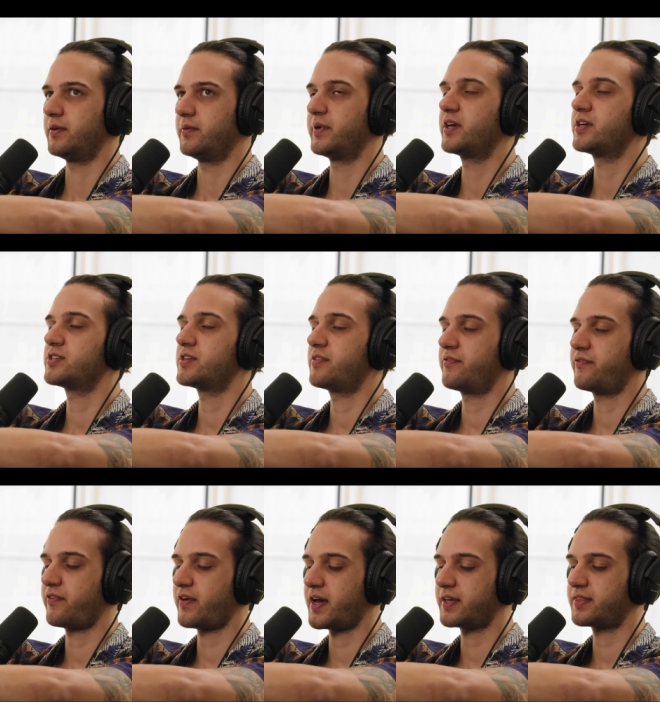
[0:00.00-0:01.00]
because of the
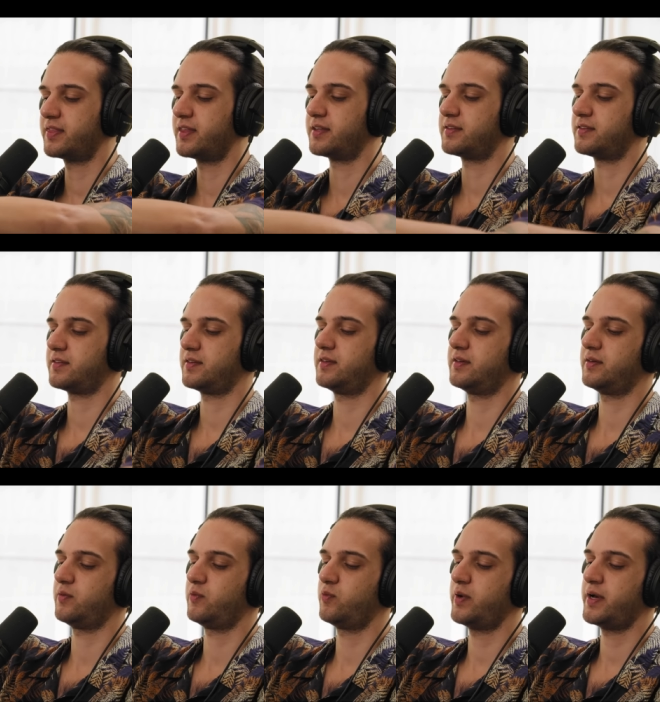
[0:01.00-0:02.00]
fact that
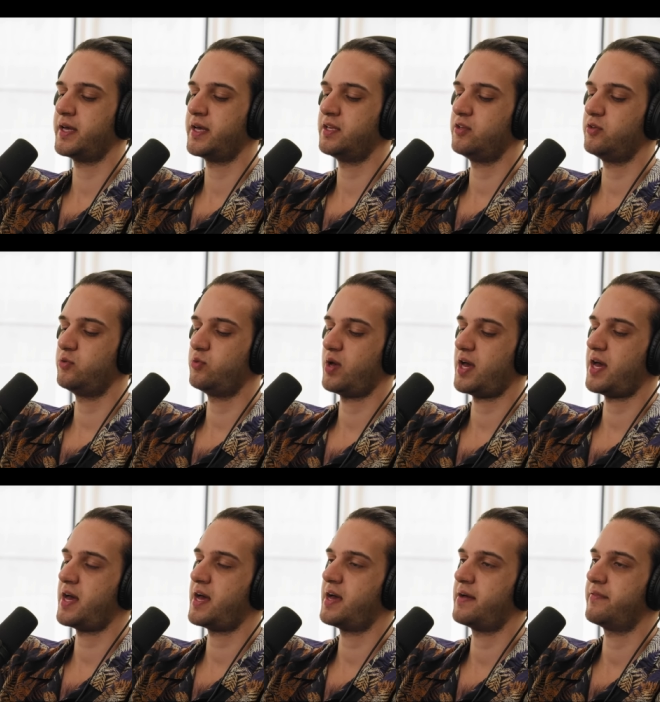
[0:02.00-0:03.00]
when you
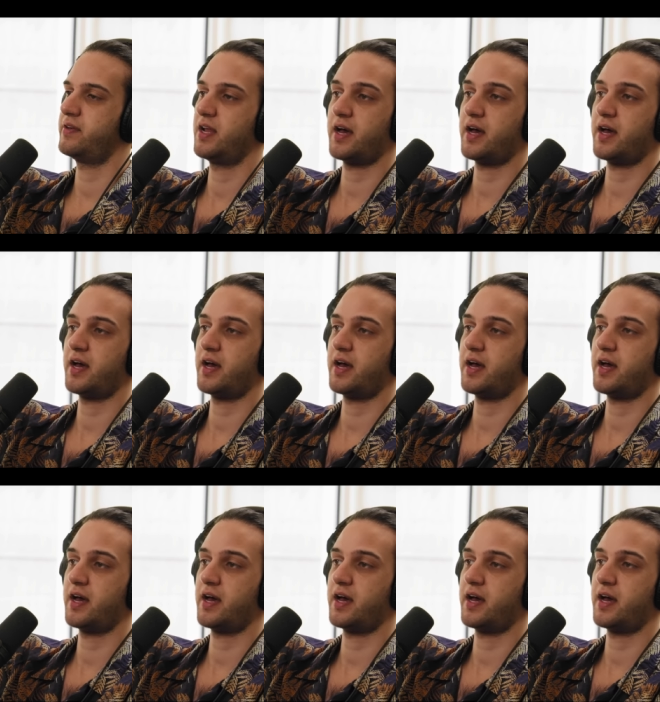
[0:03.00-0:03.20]
have an